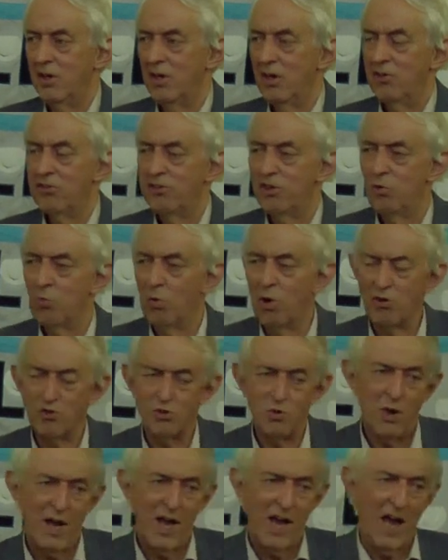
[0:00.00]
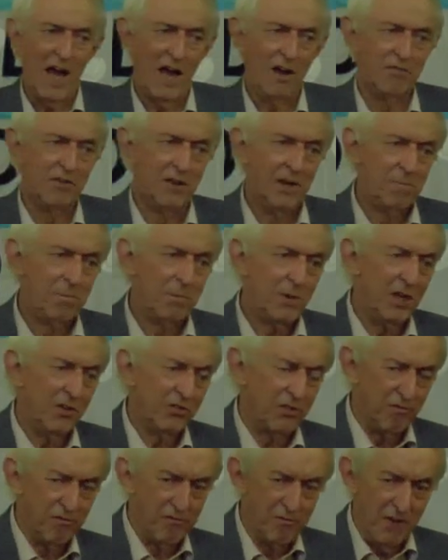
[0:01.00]
So what you have is
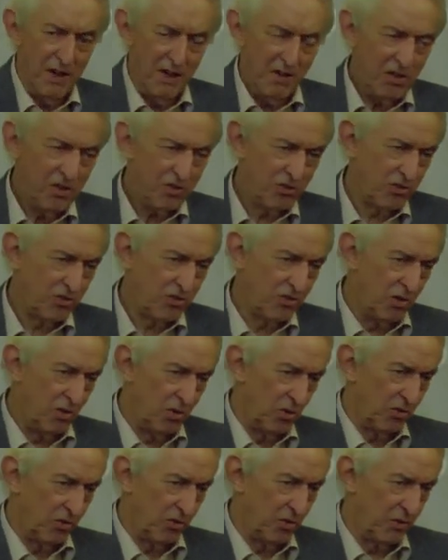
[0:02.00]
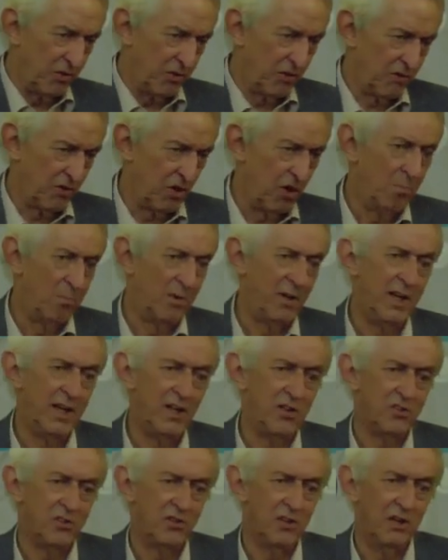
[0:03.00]
a very strong sort of
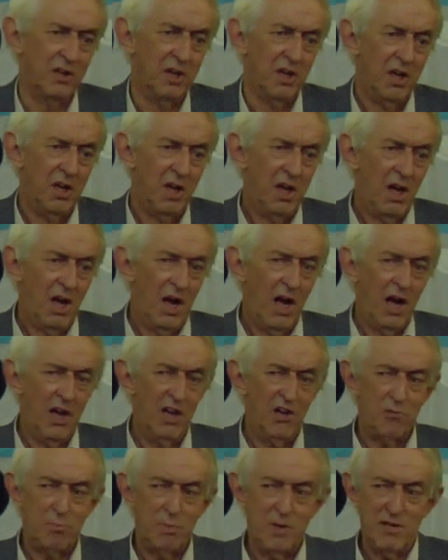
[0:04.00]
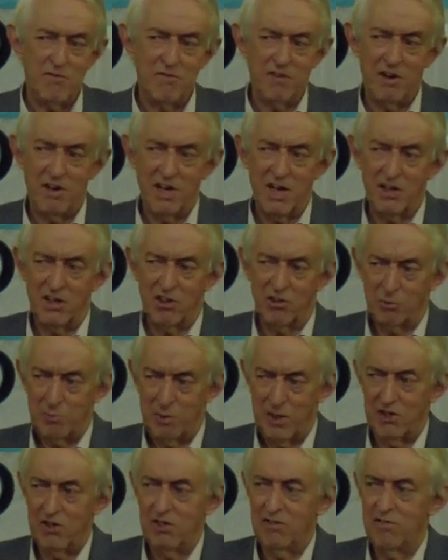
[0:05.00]
combination. And it's been very
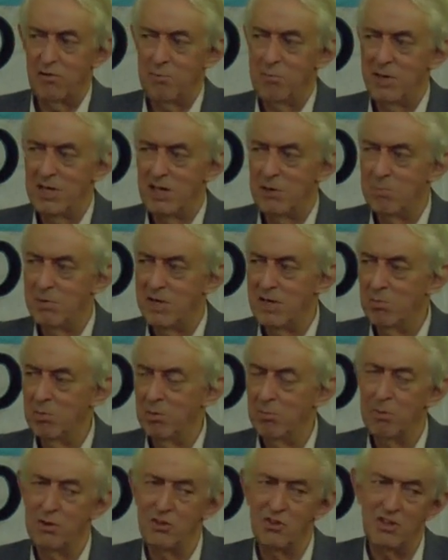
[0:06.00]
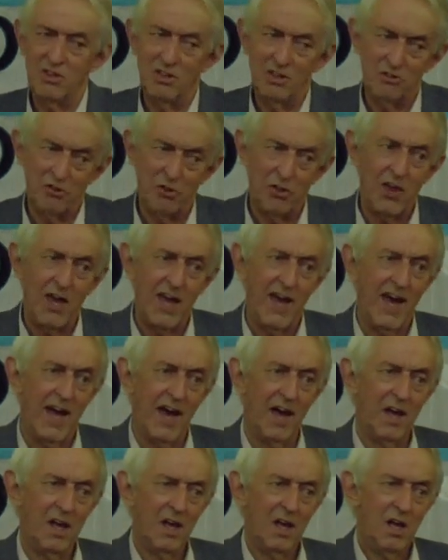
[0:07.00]
unexpected for many people, but it is
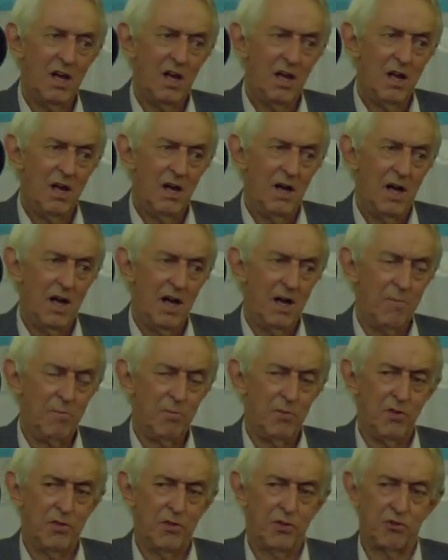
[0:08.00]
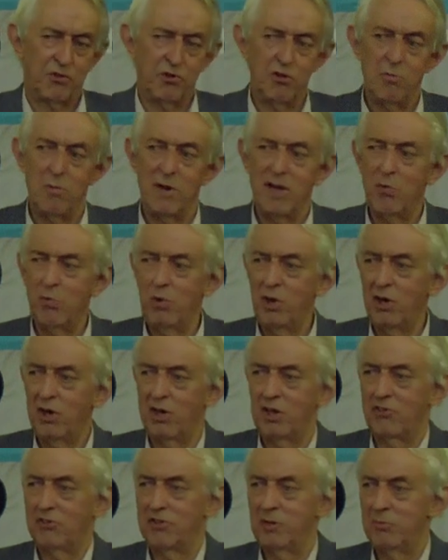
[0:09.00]
there. Through my work,
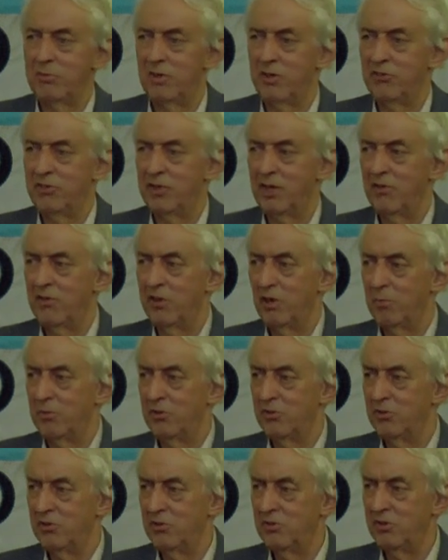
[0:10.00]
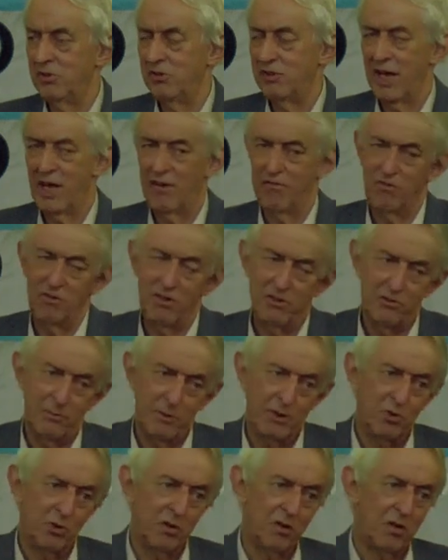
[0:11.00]
I sometimes get the opportunity to have reasonably
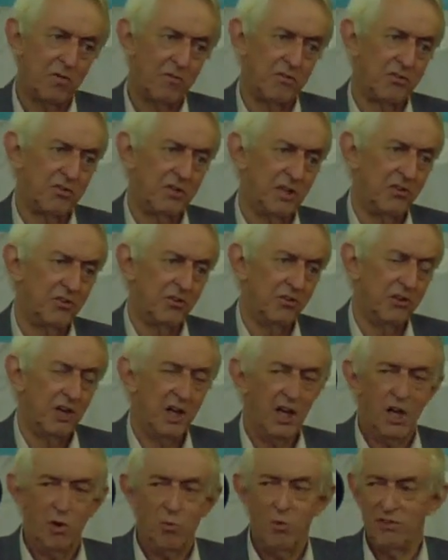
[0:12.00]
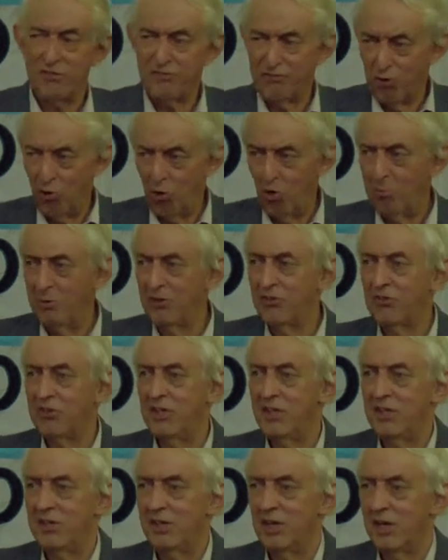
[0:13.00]
good conversations with former
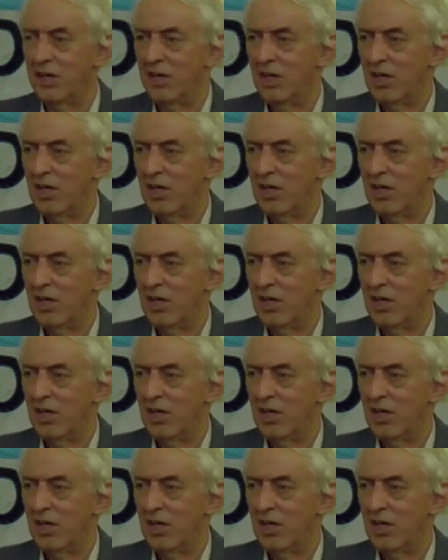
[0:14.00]
senior